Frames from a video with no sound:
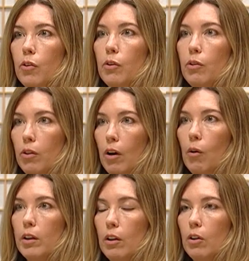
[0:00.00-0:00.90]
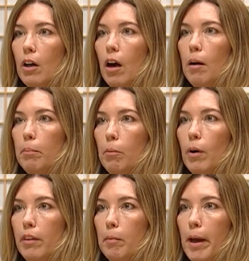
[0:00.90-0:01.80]
to go and look up
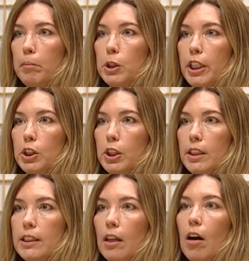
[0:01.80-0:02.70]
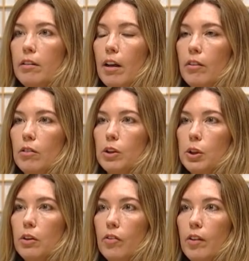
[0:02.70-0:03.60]
what their map change is and contact their
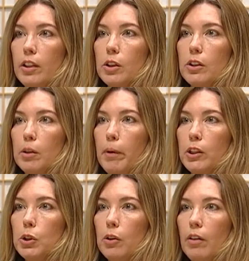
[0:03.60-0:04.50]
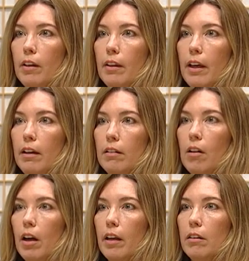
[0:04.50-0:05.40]
insurance agent to make sure that they
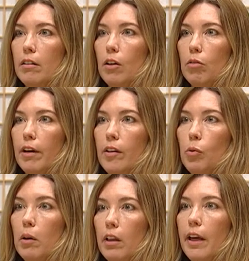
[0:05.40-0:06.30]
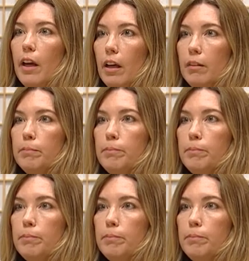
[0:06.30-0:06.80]
lock in the low rates while they can.